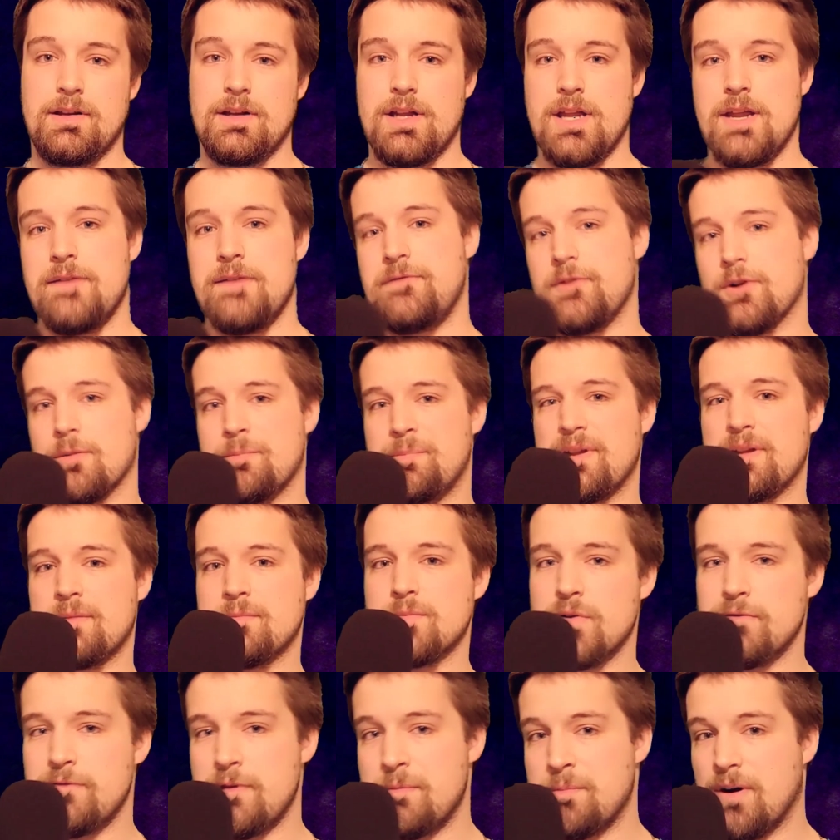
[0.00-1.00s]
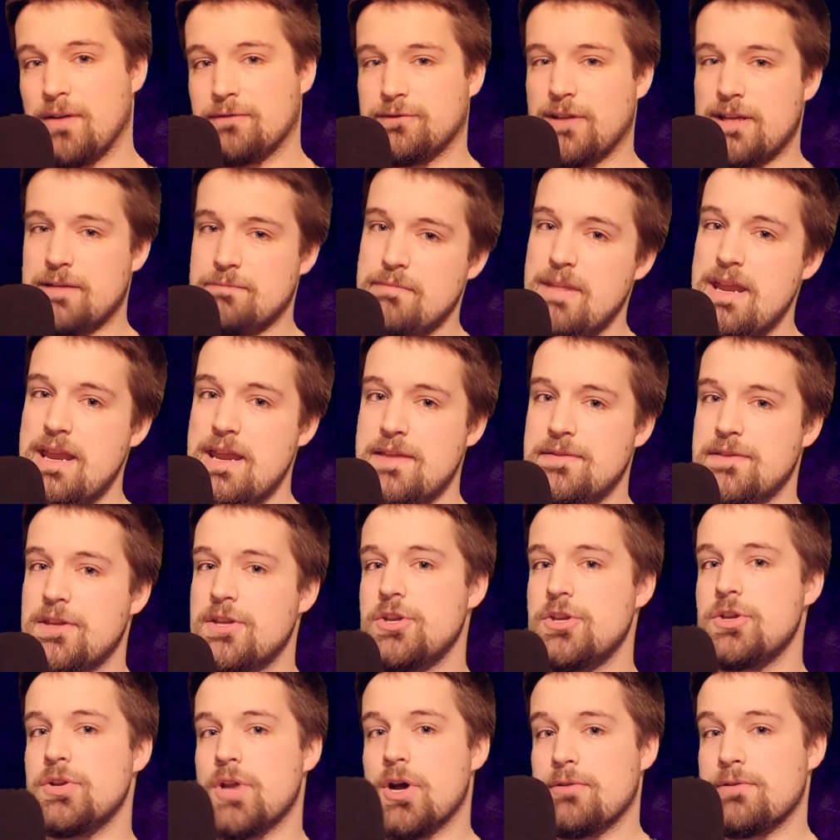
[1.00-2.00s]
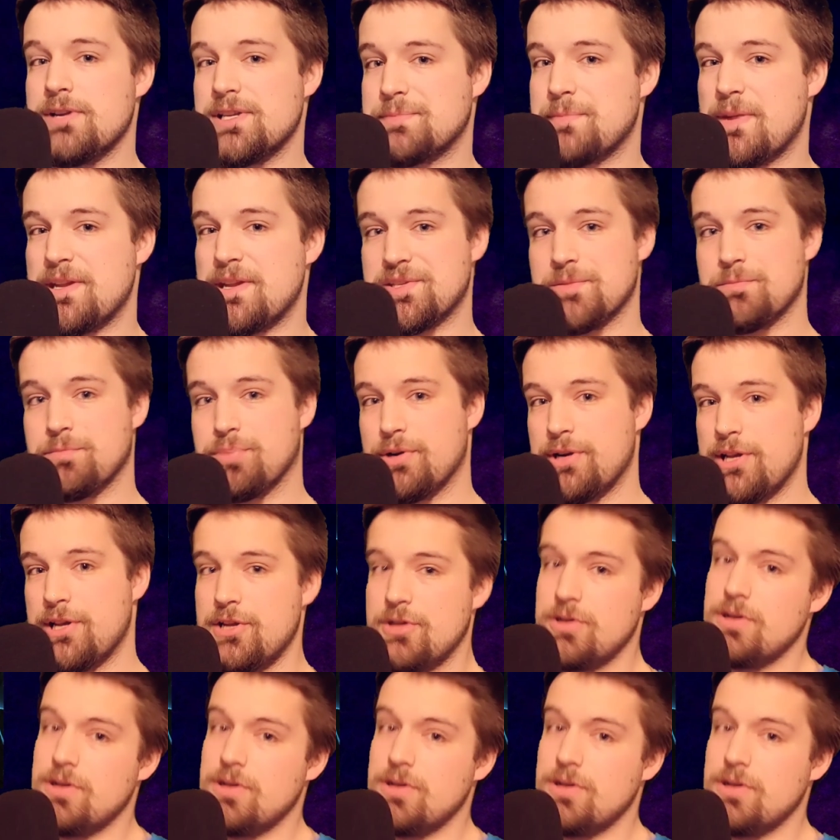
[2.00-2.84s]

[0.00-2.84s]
If you're a big movie buff like me, then you know he's made some pretty good